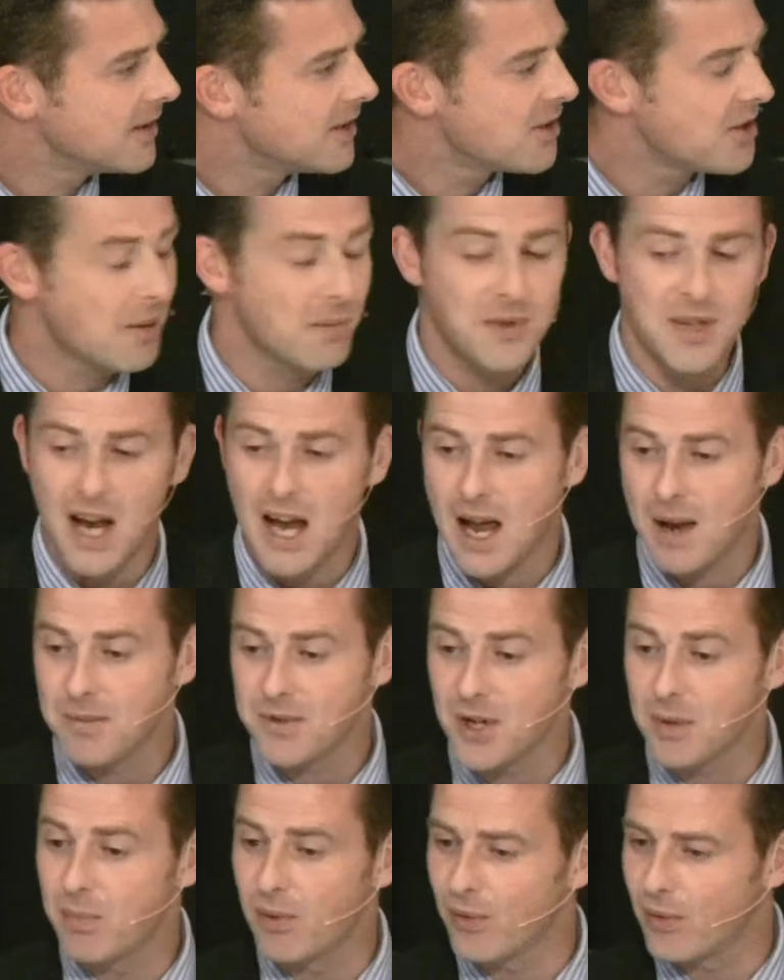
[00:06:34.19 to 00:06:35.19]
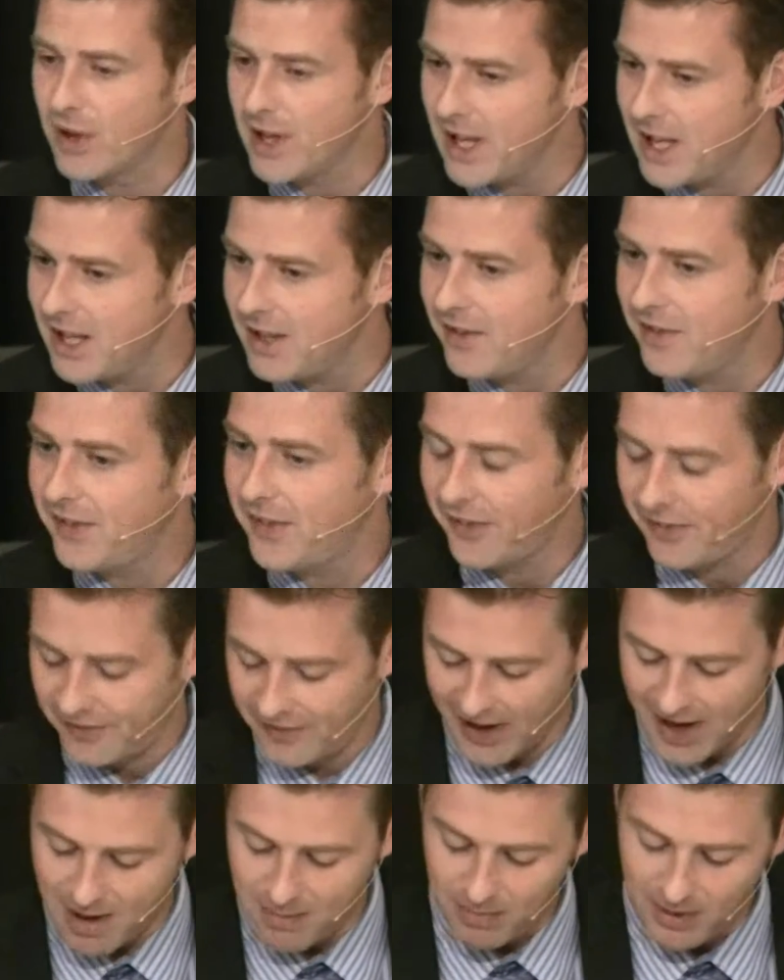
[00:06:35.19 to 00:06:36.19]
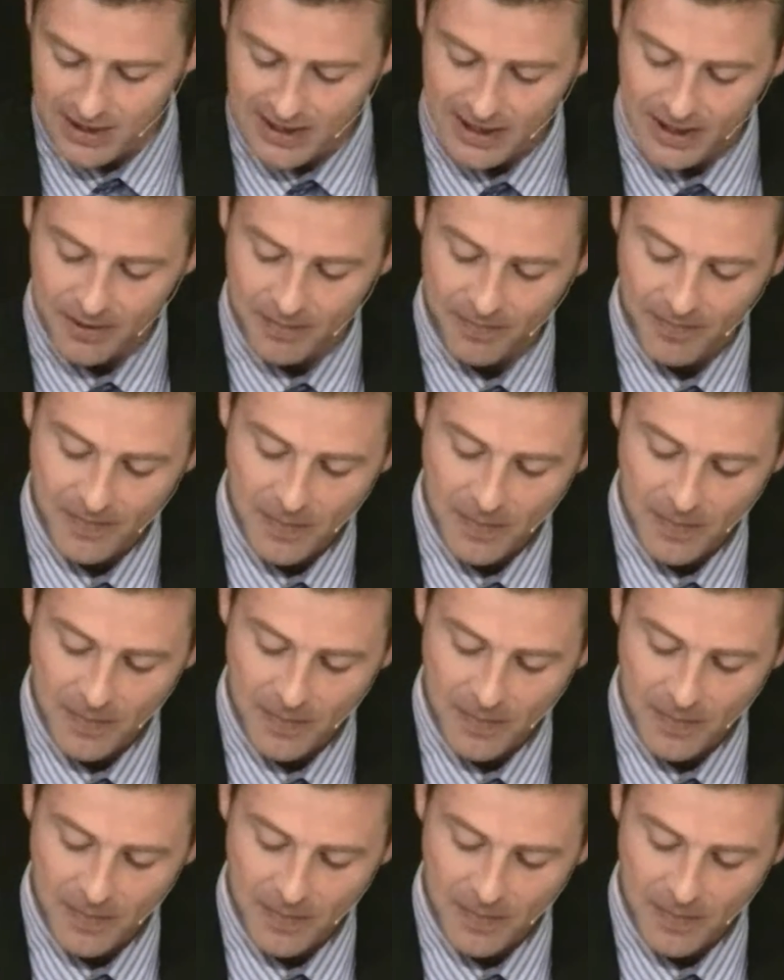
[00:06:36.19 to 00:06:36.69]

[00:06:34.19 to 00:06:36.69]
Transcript: sometimes a bereaved family,